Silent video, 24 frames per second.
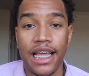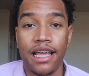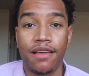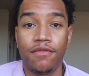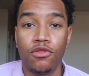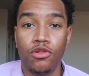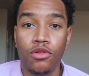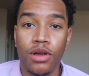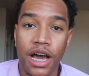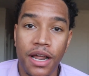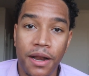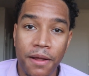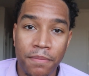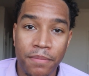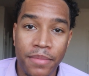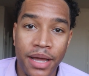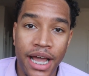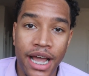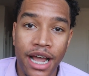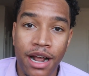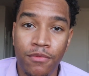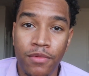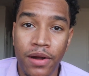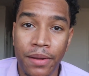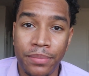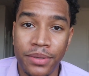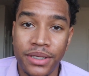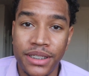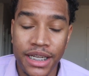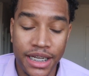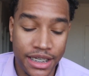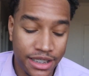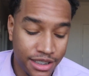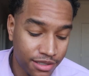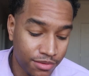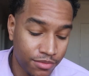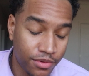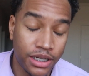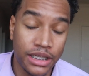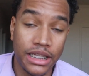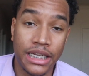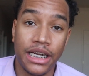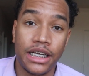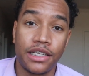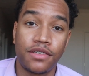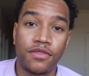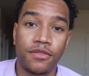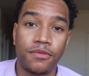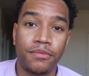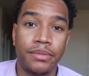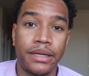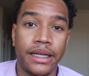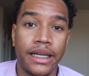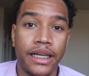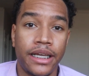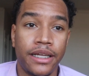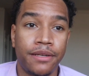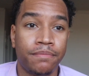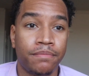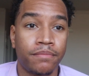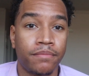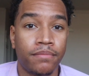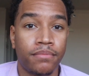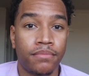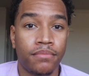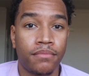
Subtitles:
If you got a bad reputation, whether that's for being